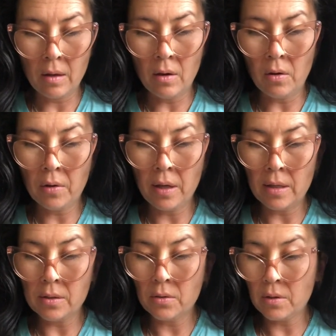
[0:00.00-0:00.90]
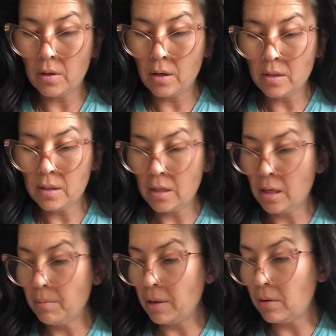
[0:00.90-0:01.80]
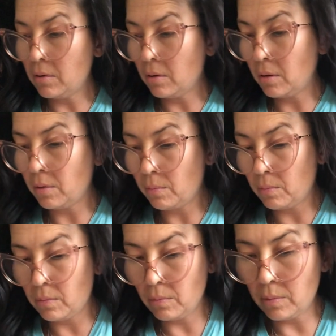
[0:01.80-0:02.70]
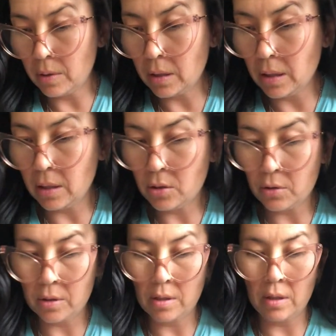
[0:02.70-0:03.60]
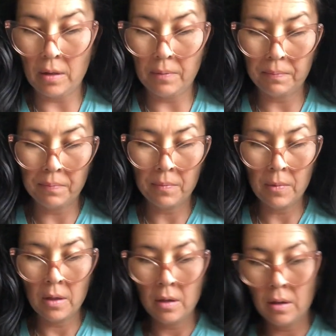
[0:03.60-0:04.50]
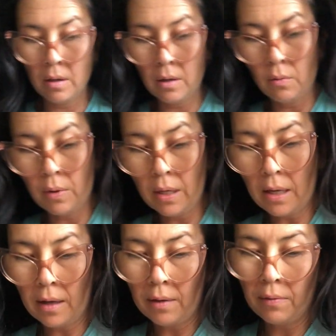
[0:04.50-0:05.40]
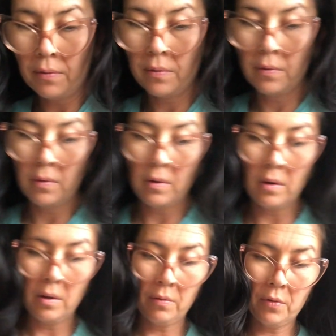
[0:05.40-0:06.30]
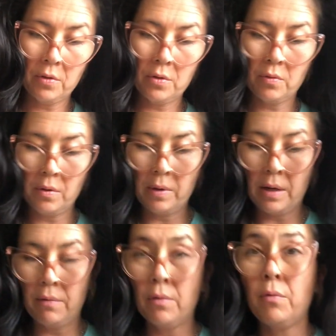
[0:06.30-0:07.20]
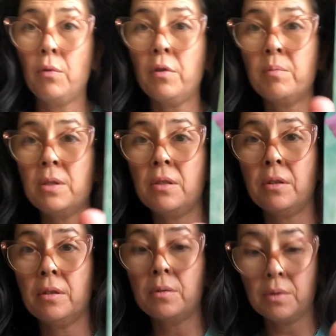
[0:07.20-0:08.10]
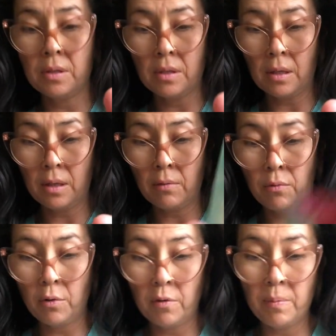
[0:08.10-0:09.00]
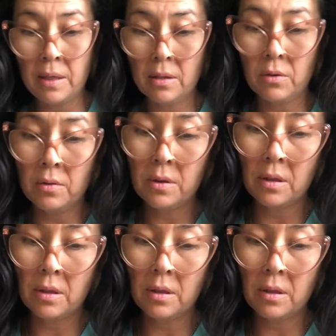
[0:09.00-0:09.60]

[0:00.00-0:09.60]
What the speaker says: Okay, so the cards that came out are really interesting. We have, on the first row, we have the Four of Materials, which is like the Four of Pentacles.